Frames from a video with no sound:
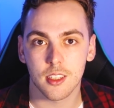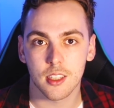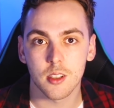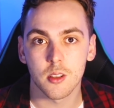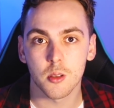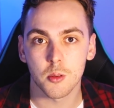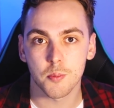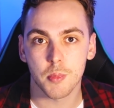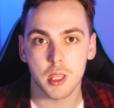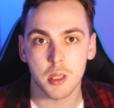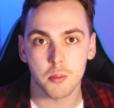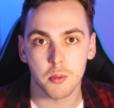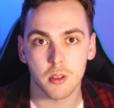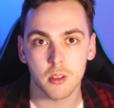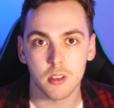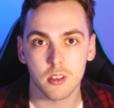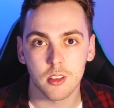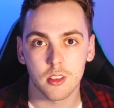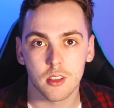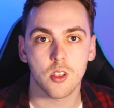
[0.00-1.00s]
kill
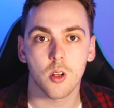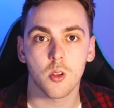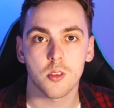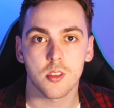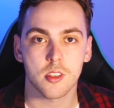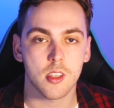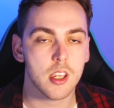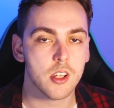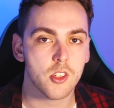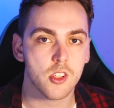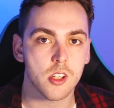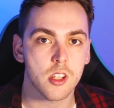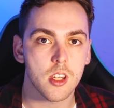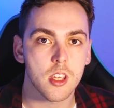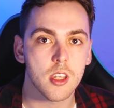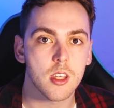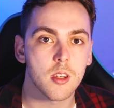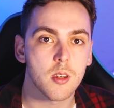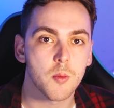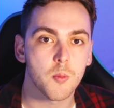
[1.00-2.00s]
people. There's a whole
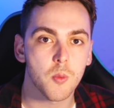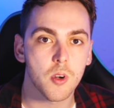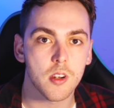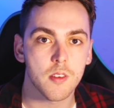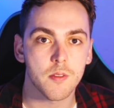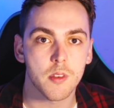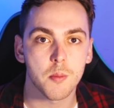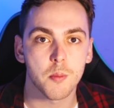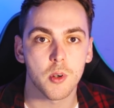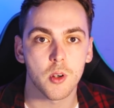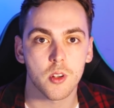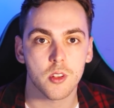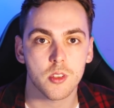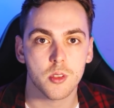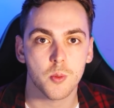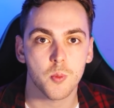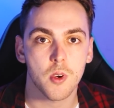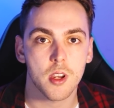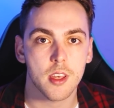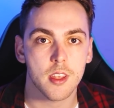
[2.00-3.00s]
section in one of the
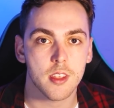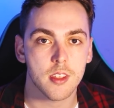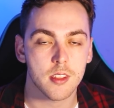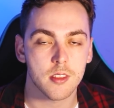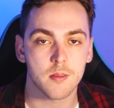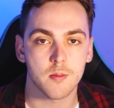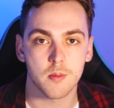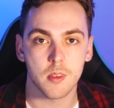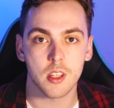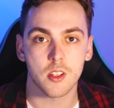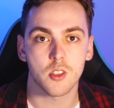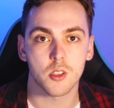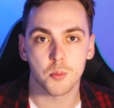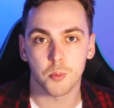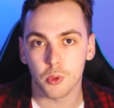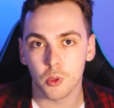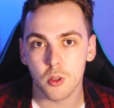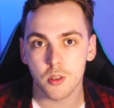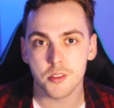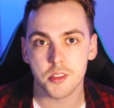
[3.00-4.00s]
books where it
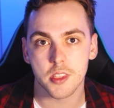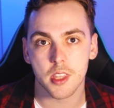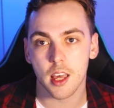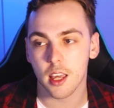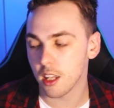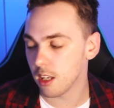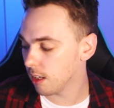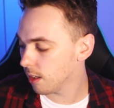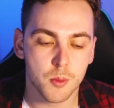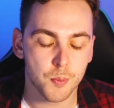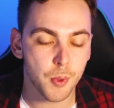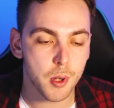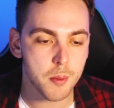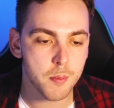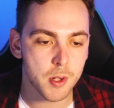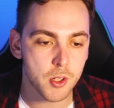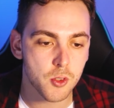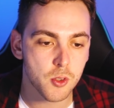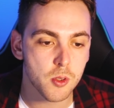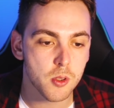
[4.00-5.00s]
explores that. That's
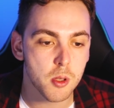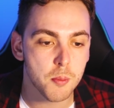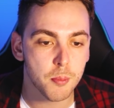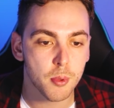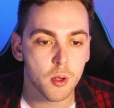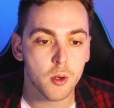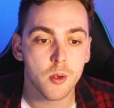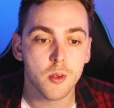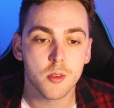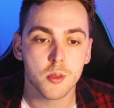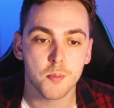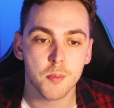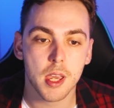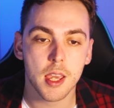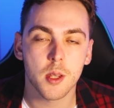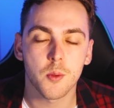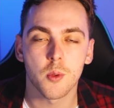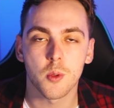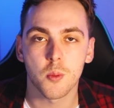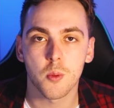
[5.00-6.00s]
pretty much all the pros
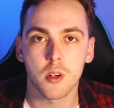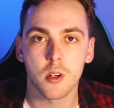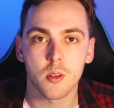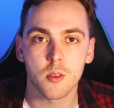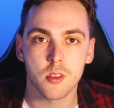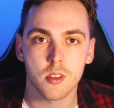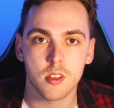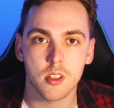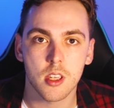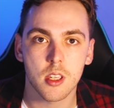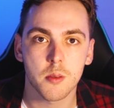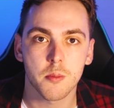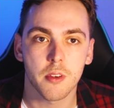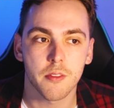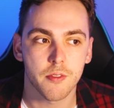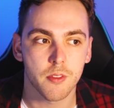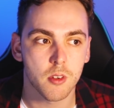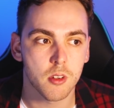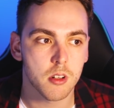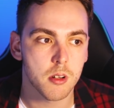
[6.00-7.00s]
paired with what I was saying
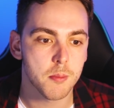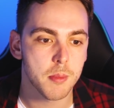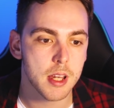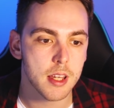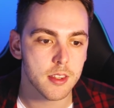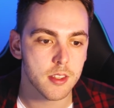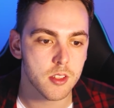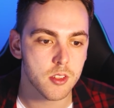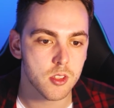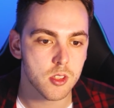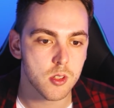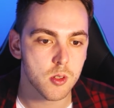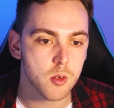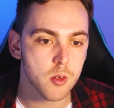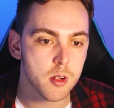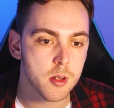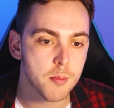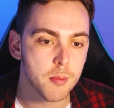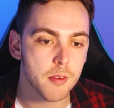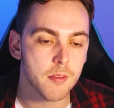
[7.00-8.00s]
before about this
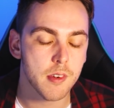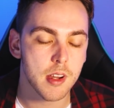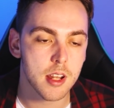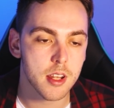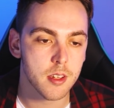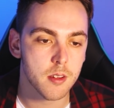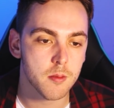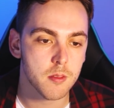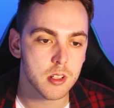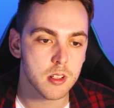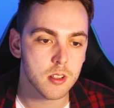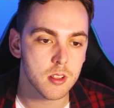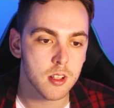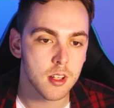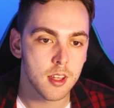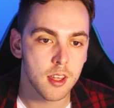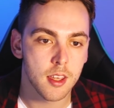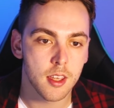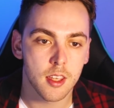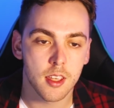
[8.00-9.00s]
story providing a
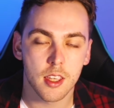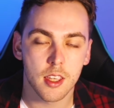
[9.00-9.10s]
real,